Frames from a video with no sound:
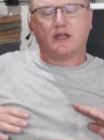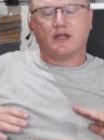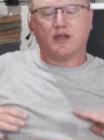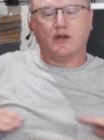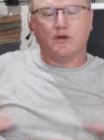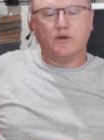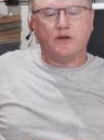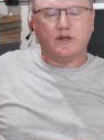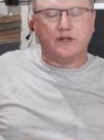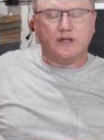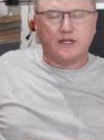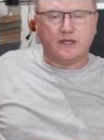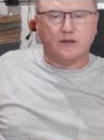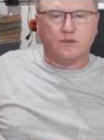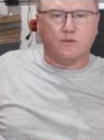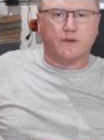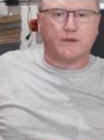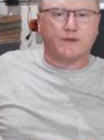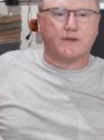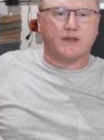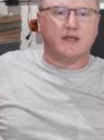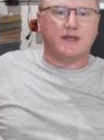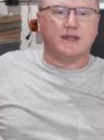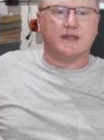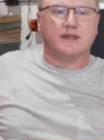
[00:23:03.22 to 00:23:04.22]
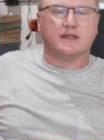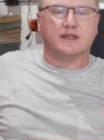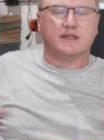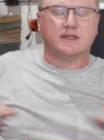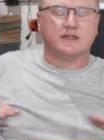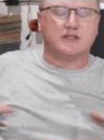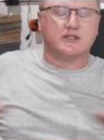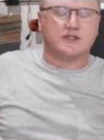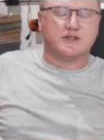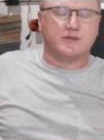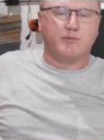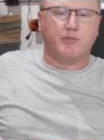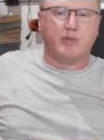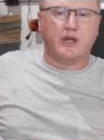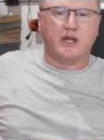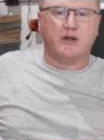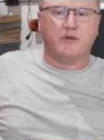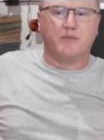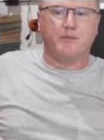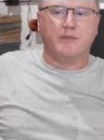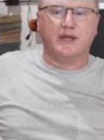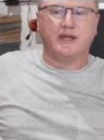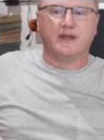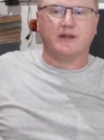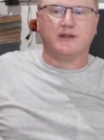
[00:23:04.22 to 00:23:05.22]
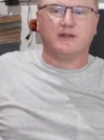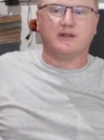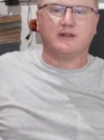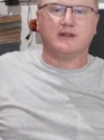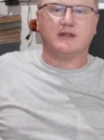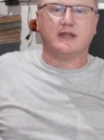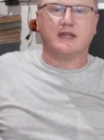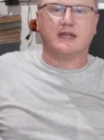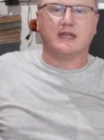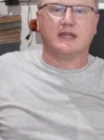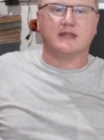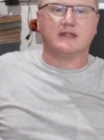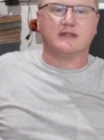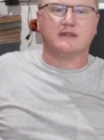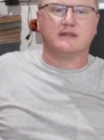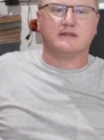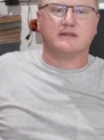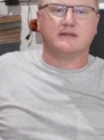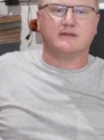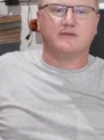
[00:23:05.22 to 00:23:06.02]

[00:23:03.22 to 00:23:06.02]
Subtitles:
coated it with anything, and just bare metal and